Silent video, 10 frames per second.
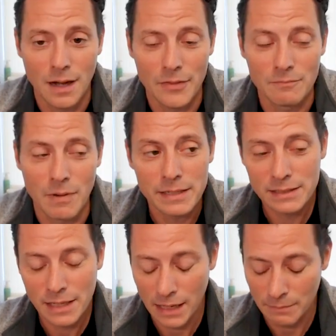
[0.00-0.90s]
think my
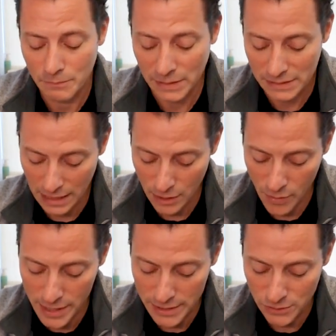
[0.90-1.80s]
kind of big
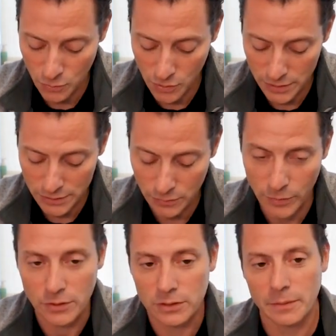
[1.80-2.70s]
takeaways was when we
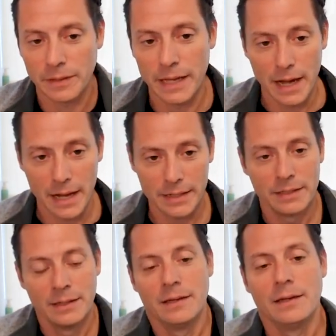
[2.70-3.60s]
talked about AI,
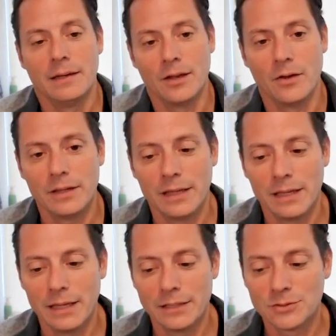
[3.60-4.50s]

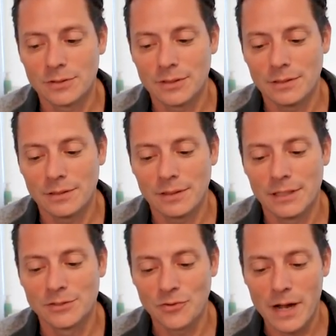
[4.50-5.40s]

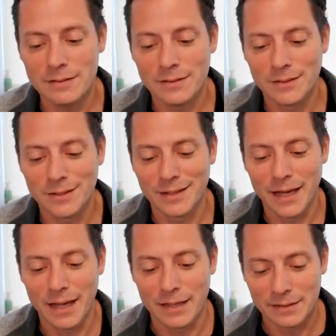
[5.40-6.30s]
he's right. You can
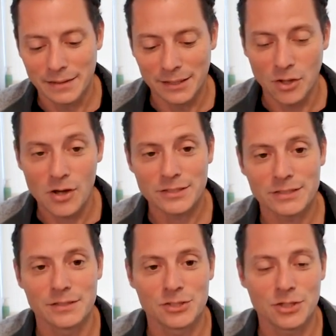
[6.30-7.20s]
kind of get lost
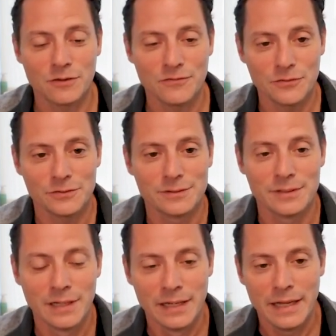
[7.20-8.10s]
in the shuffle, and
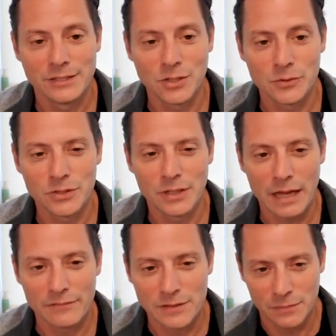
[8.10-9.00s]
it's always good to
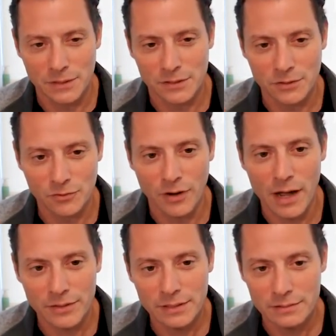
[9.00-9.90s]
have something to
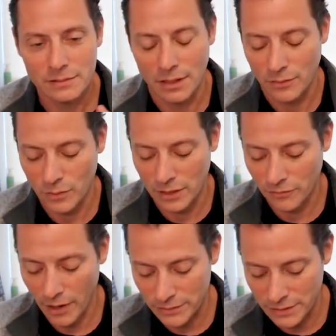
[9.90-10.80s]
ground it. And I think he
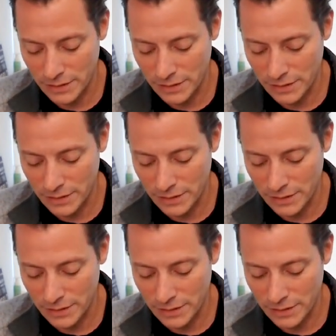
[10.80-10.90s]
grounds it